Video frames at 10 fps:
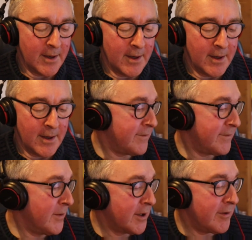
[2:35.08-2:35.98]
And that's what
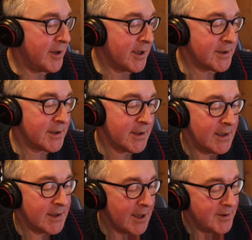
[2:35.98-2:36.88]
Freddie Mercury does.
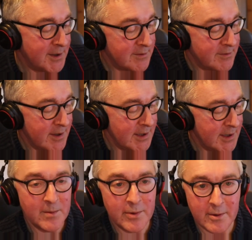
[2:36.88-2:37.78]
His language is really
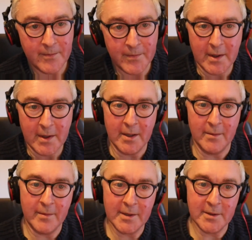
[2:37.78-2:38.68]
simple.
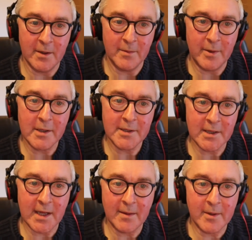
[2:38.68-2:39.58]
It's not
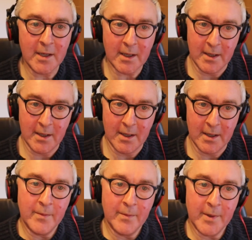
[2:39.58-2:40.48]
polysyllabic,
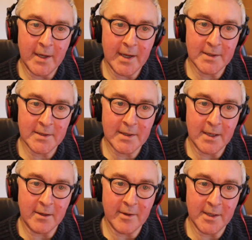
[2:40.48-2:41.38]
but it has
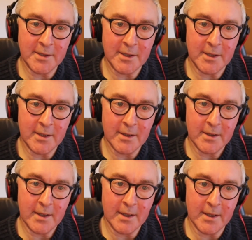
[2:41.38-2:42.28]
that grandeur
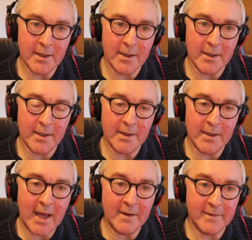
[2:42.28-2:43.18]

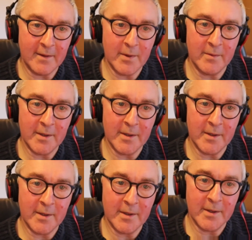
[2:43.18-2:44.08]
and anything but
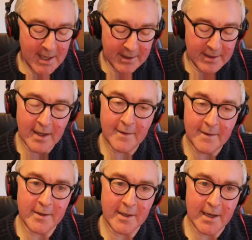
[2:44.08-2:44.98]
mundane. And
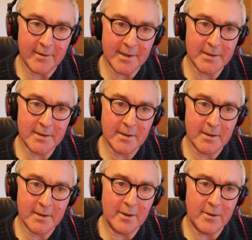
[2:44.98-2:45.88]
therefore it carries
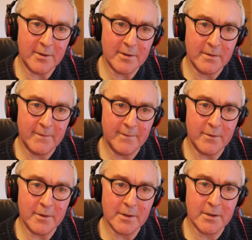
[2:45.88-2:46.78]
huge
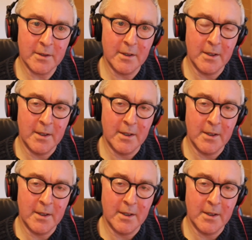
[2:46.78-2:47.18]
force.